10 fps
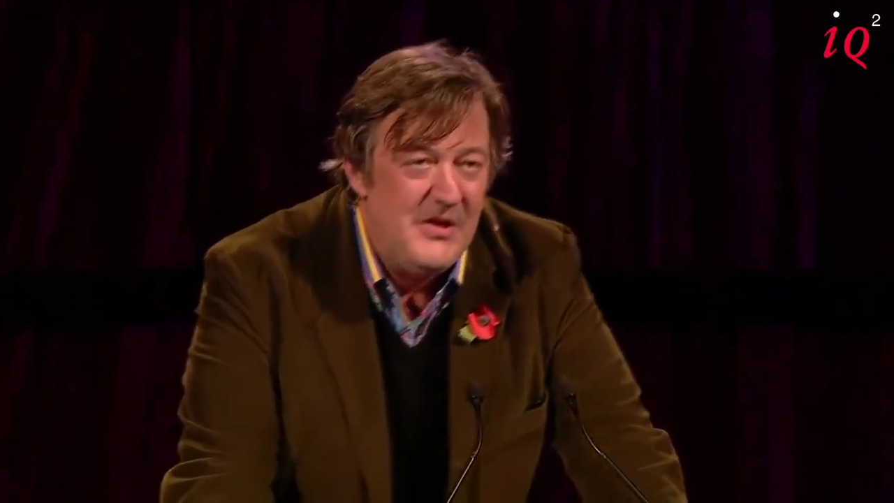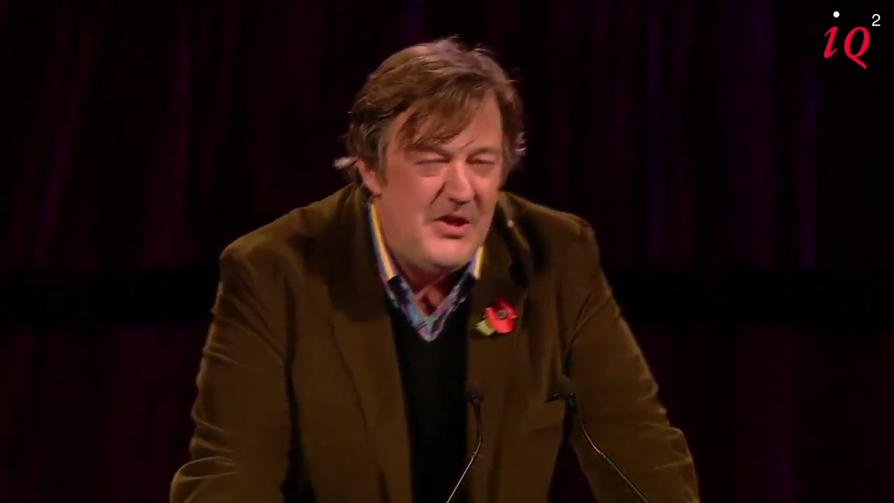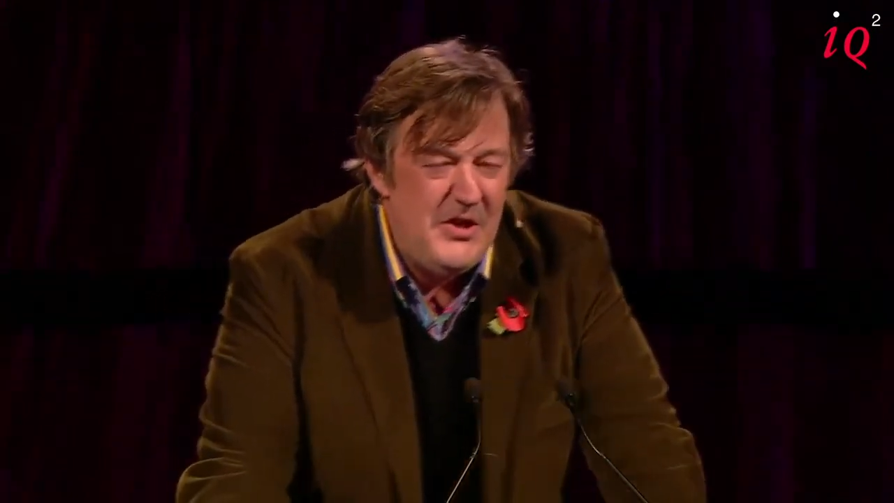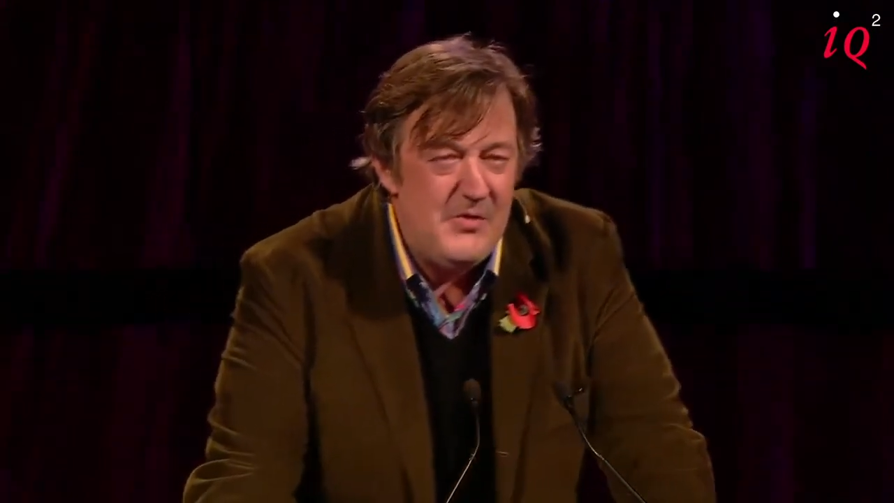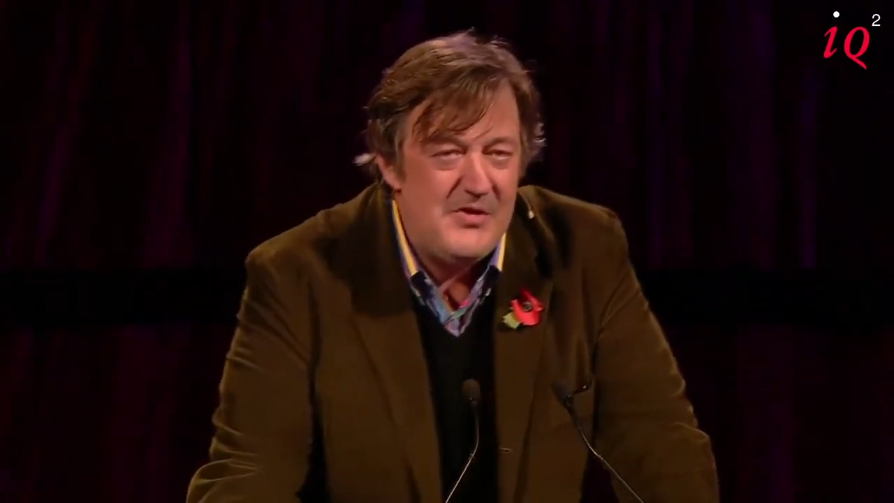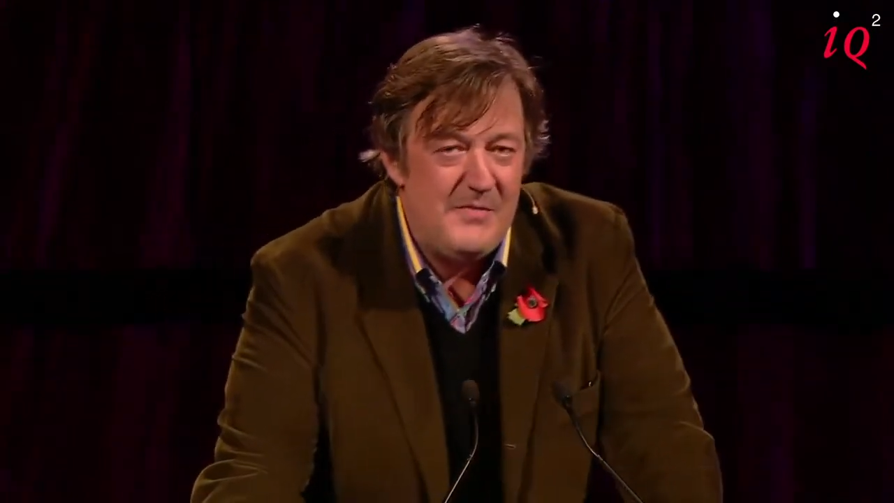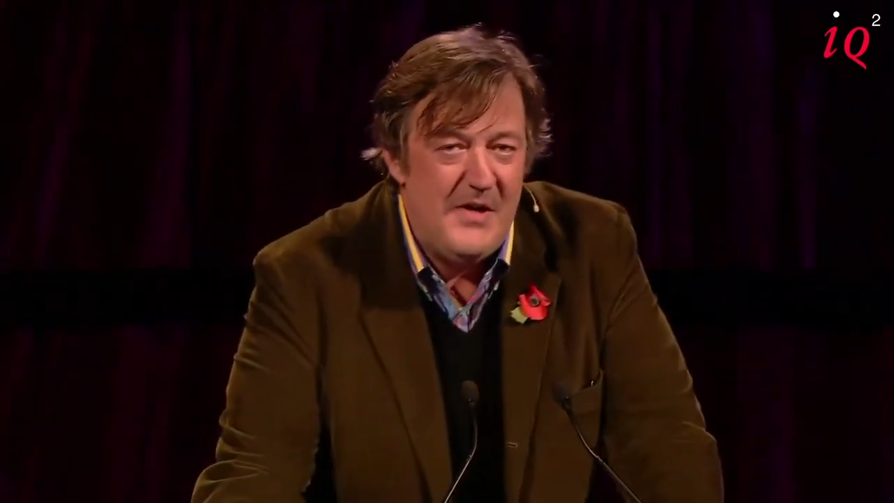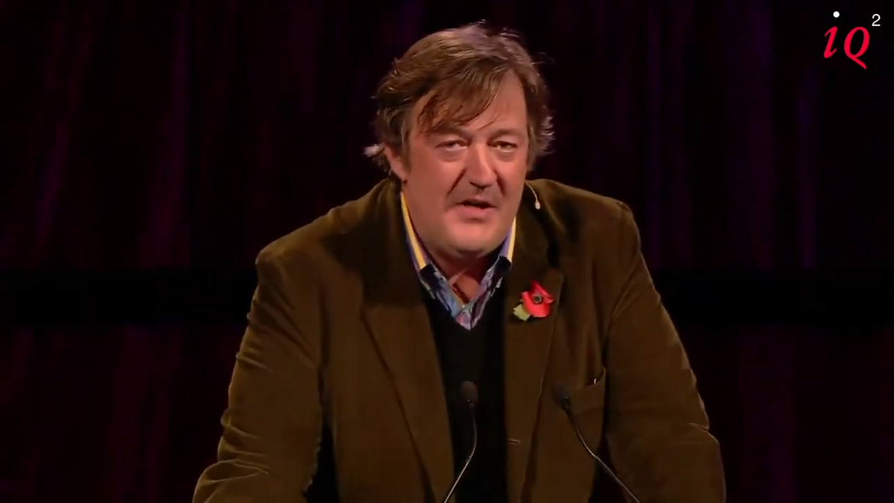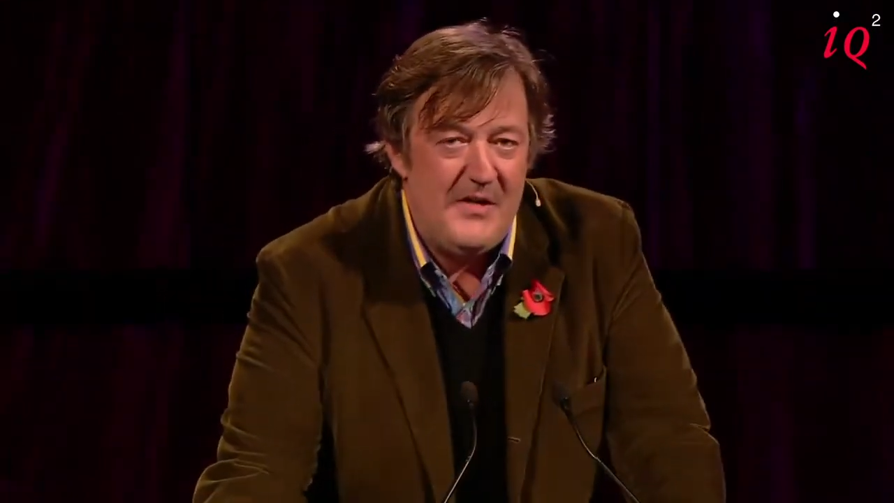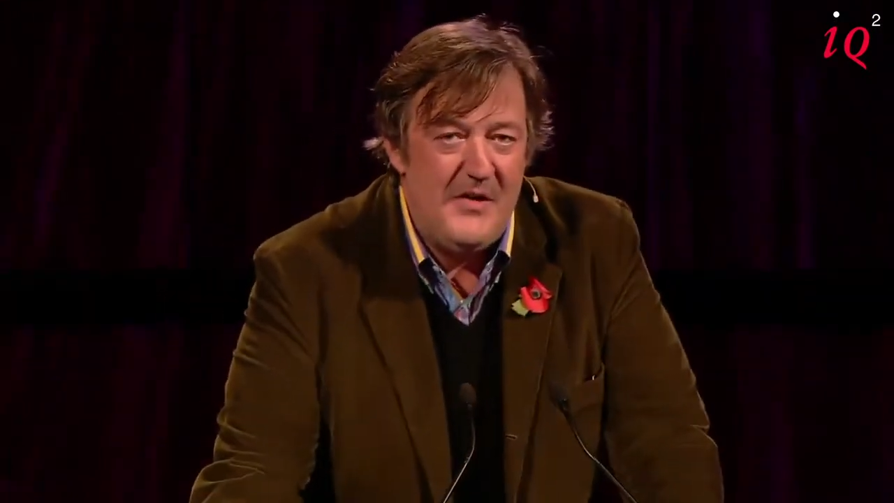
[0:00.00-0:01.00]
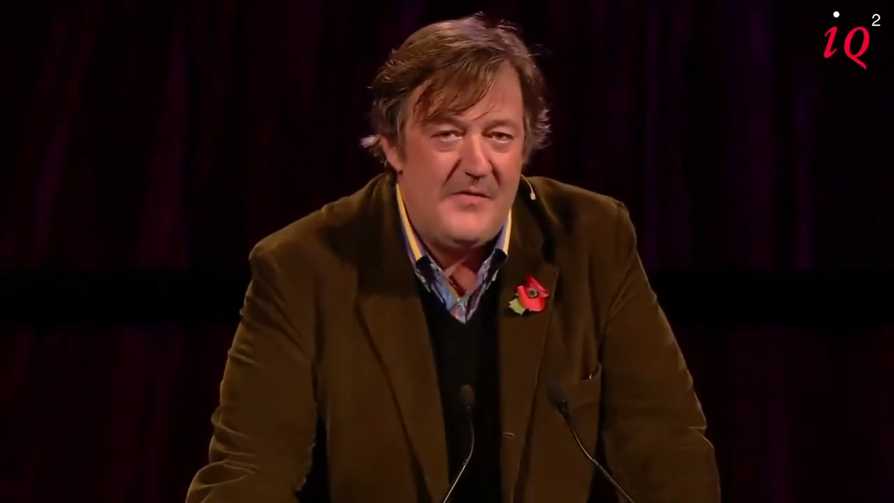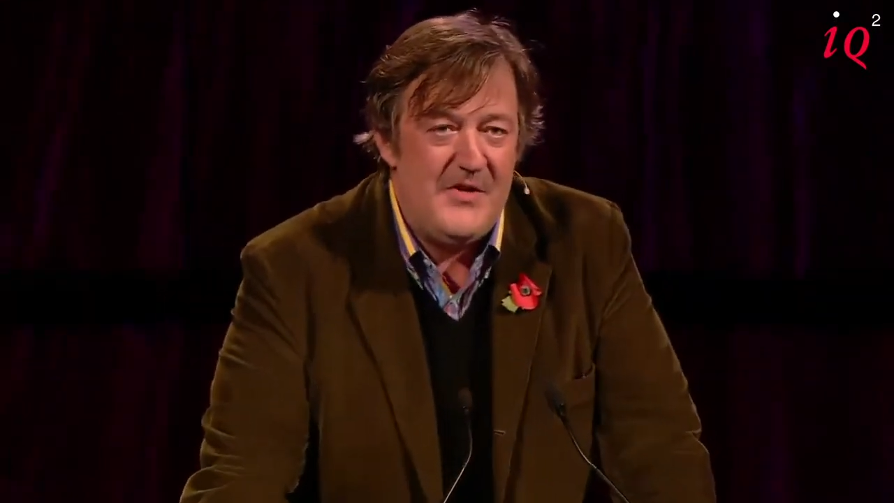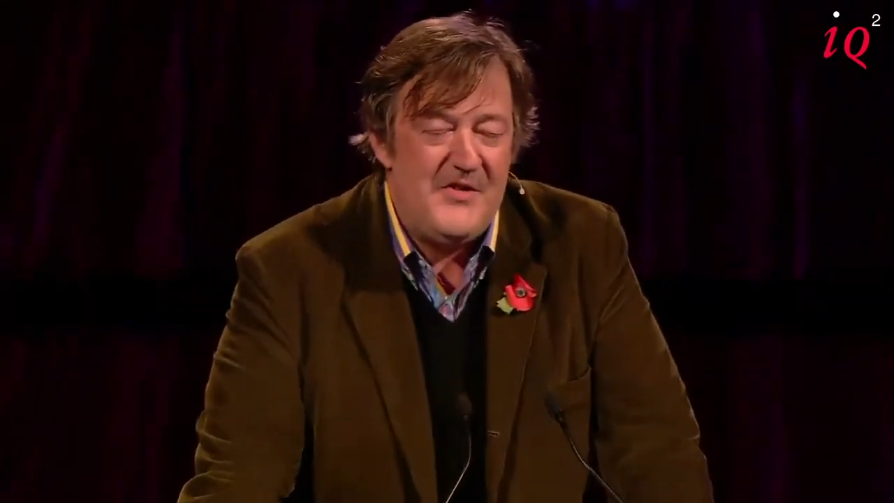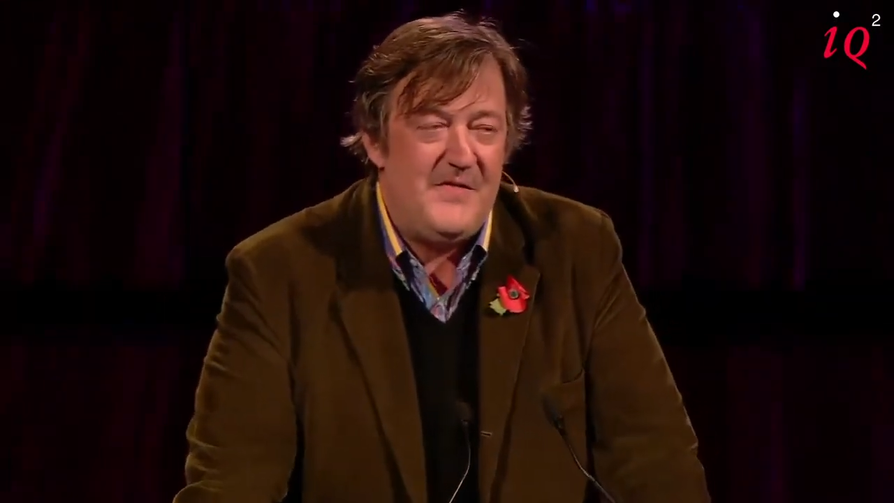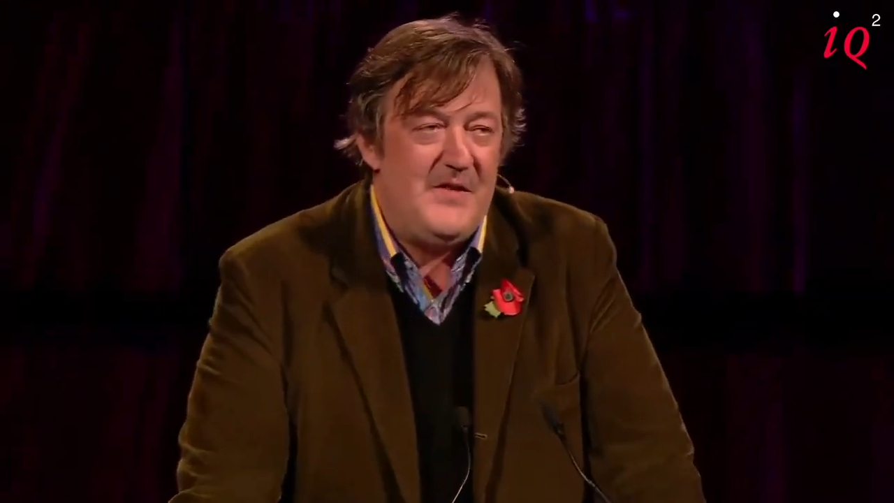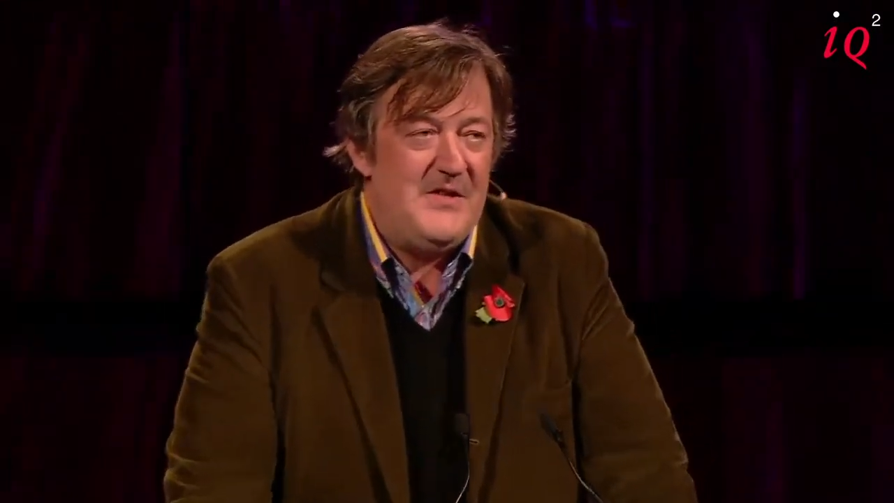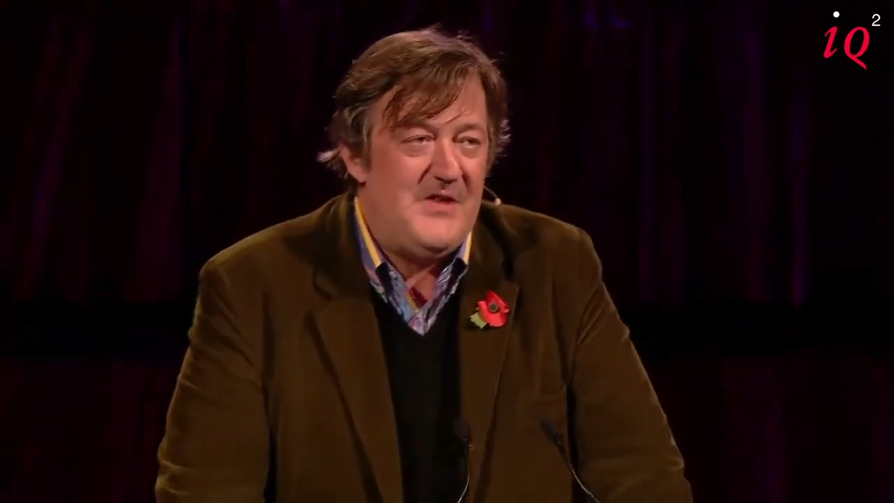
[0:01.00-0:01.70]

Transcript: huge admirer of Christopher,